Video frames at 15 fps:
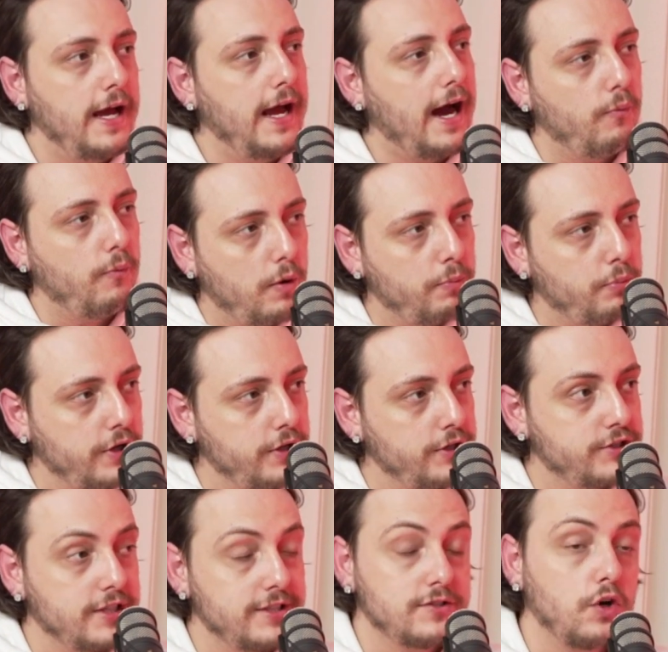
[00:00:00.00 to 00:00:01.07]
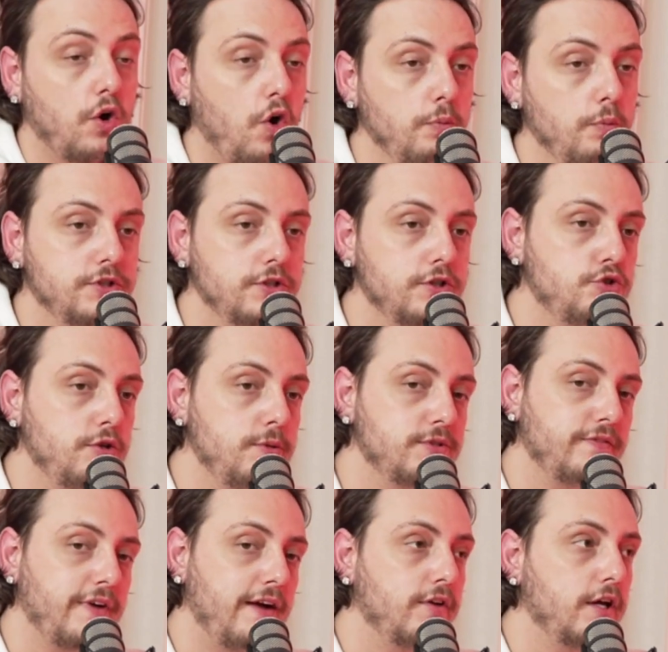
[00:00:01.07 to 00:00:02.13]
At what point, you says the hopes and the dreams of
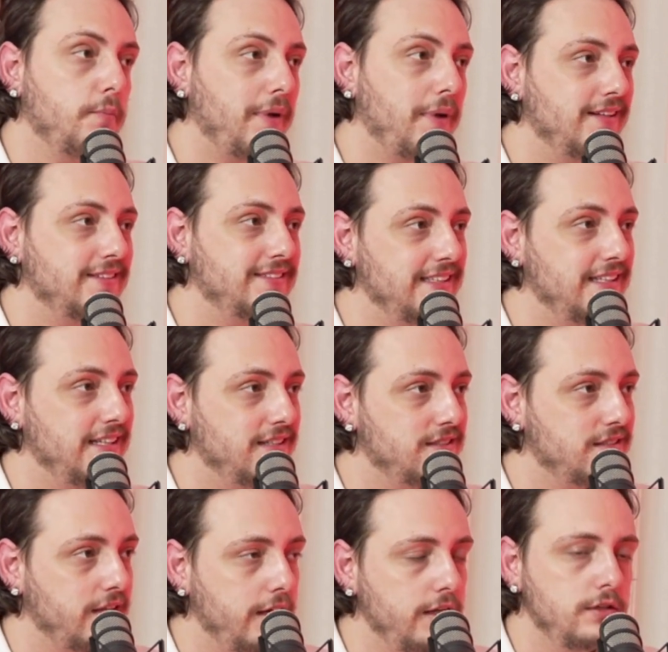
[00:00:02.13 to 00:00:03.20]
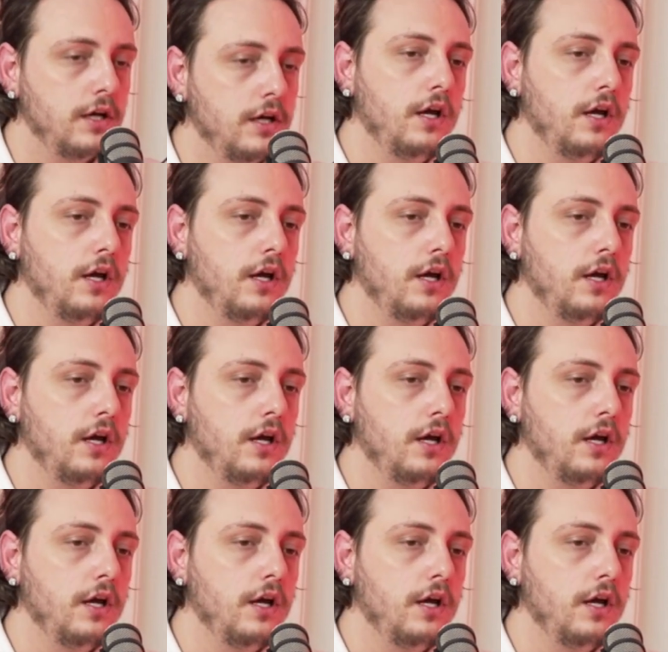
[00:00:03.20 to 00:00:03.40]
having a Palestinian state,